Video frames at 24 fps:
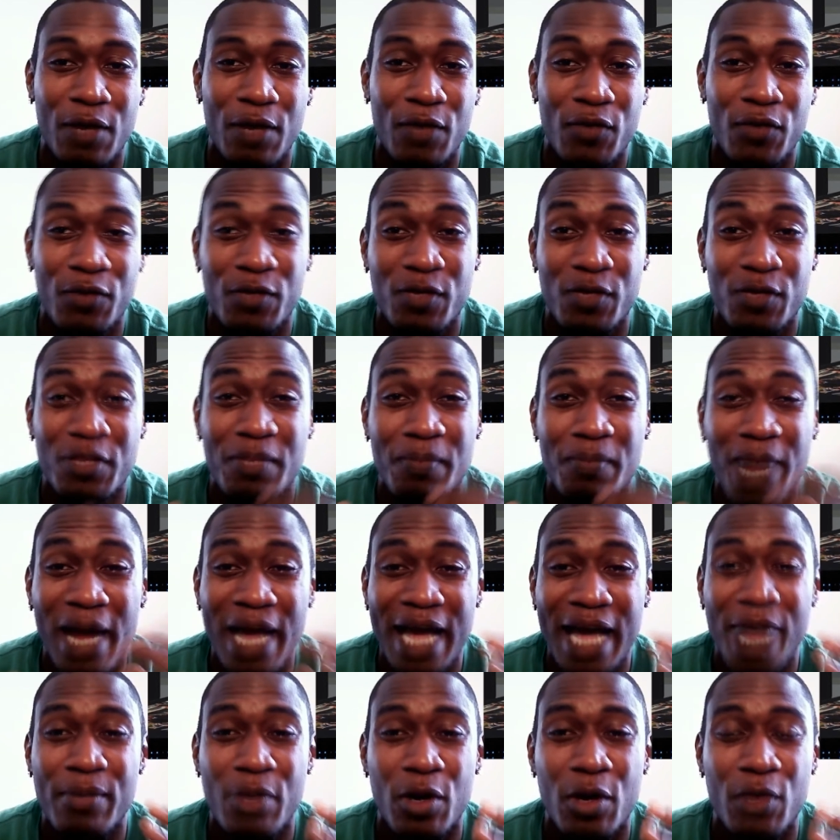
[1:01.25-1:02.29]
with
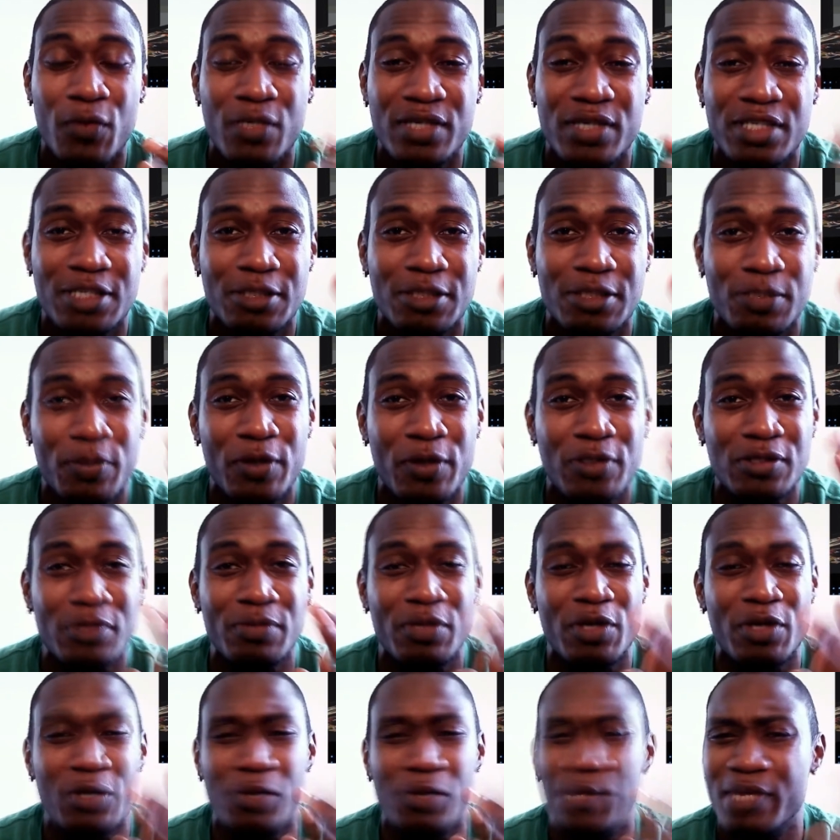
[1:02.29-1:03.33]
MIMO, which is supposed to
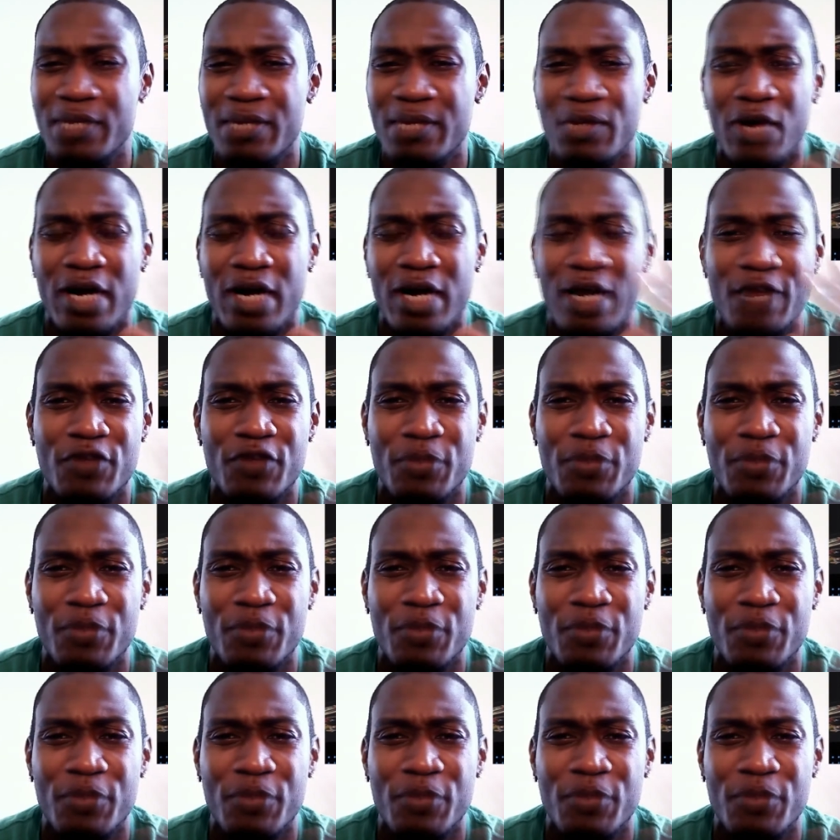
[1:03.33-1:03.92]
be, or MIMO, however you